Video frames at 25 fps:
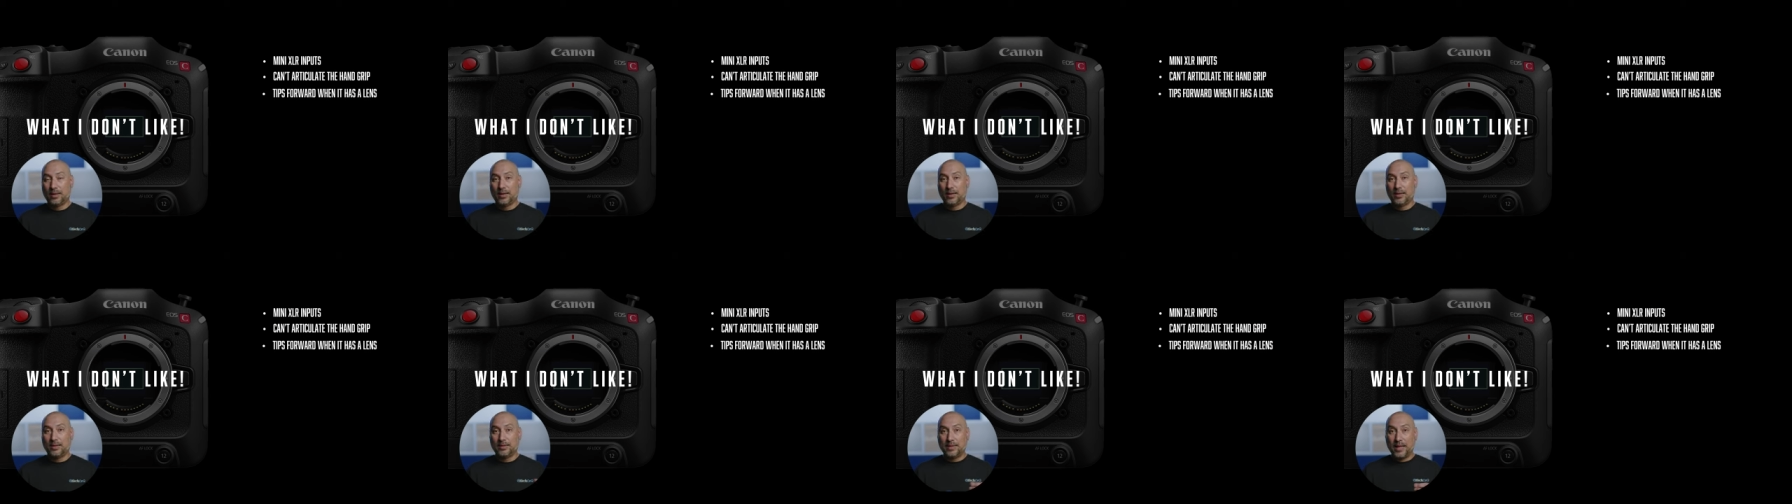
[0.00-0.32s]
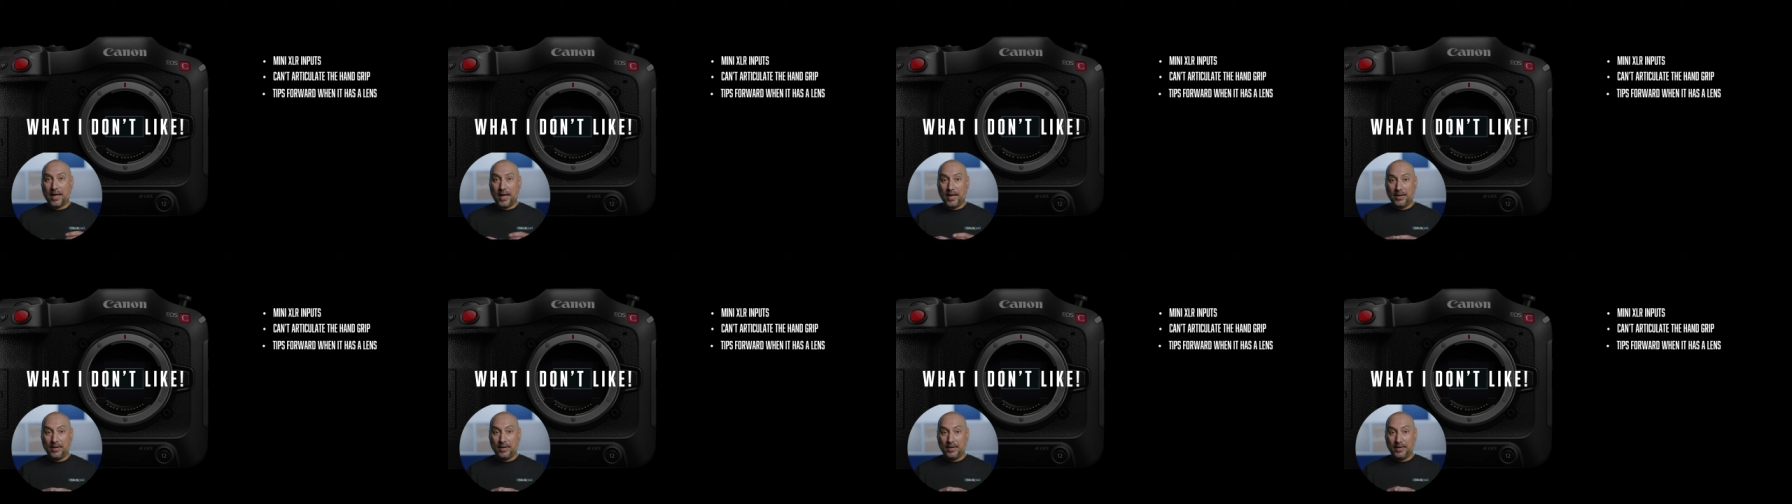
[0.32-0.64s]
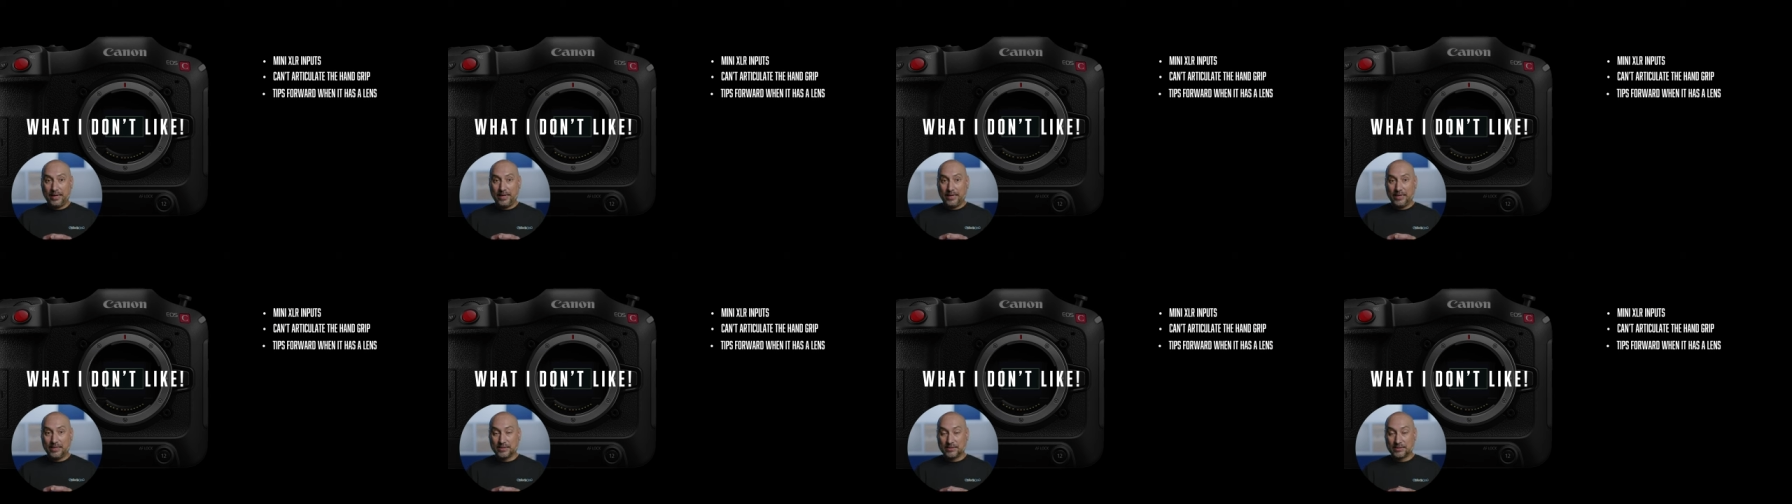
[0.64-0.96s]
that
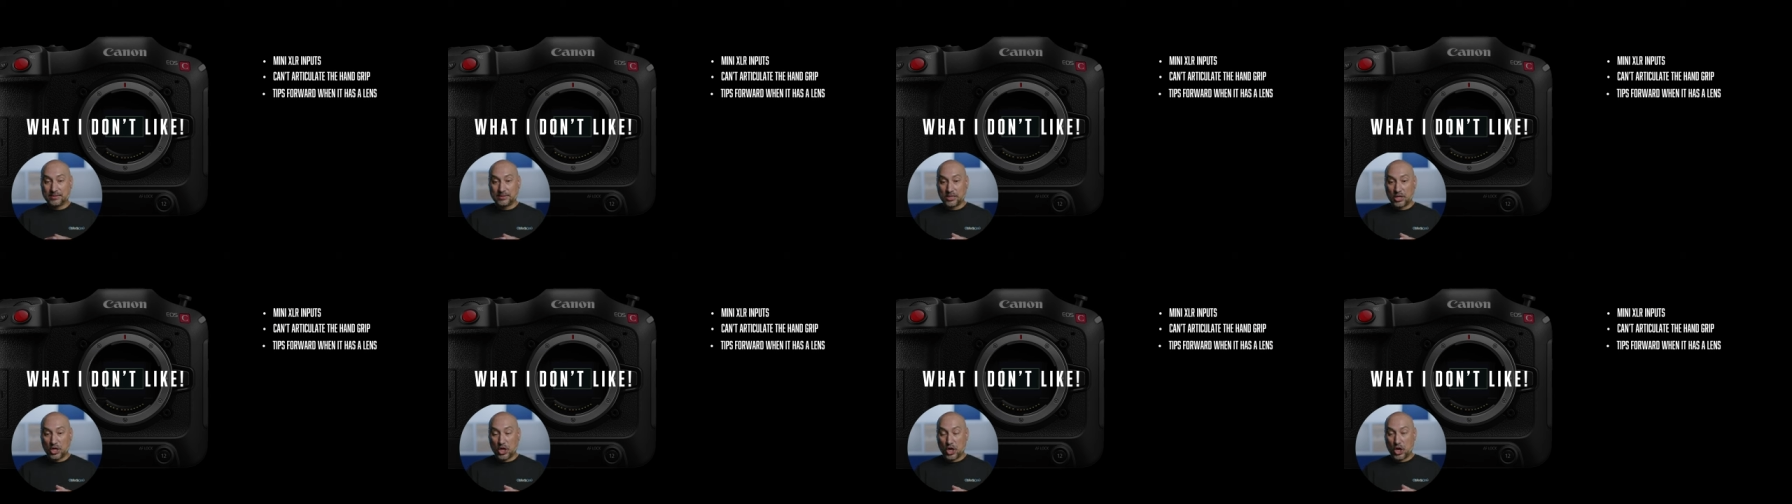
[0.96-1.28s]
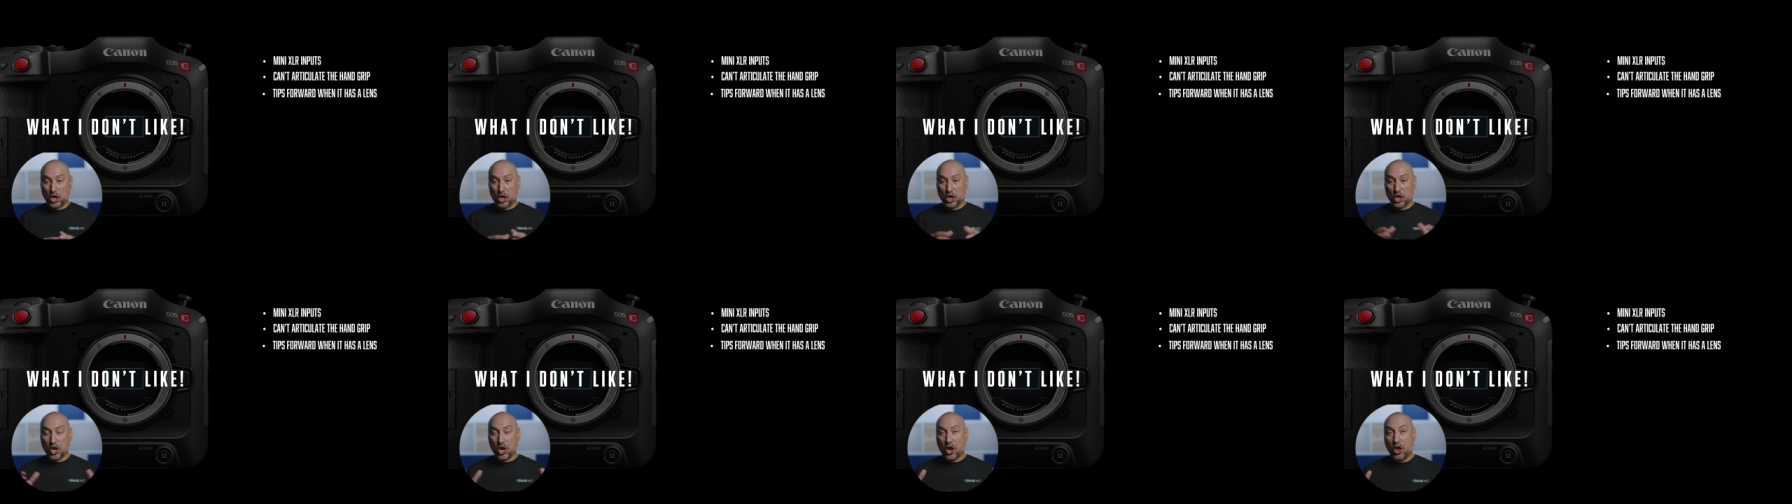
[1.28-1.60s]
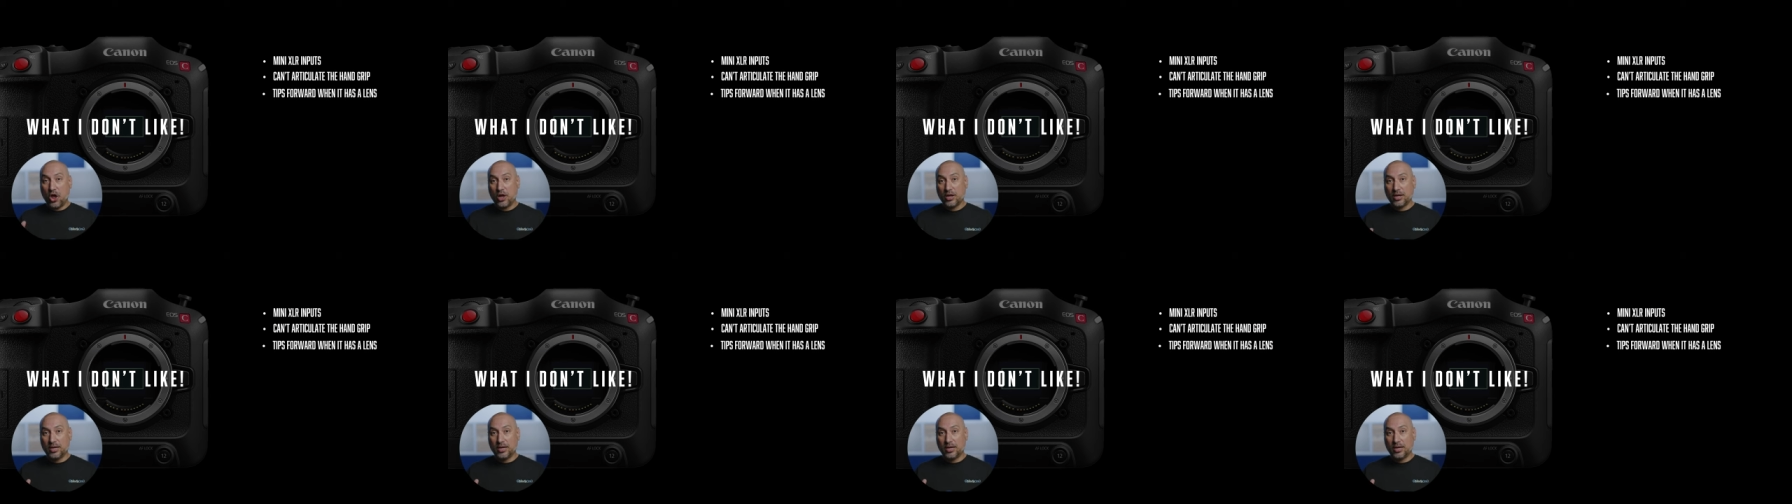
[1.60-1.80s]
is long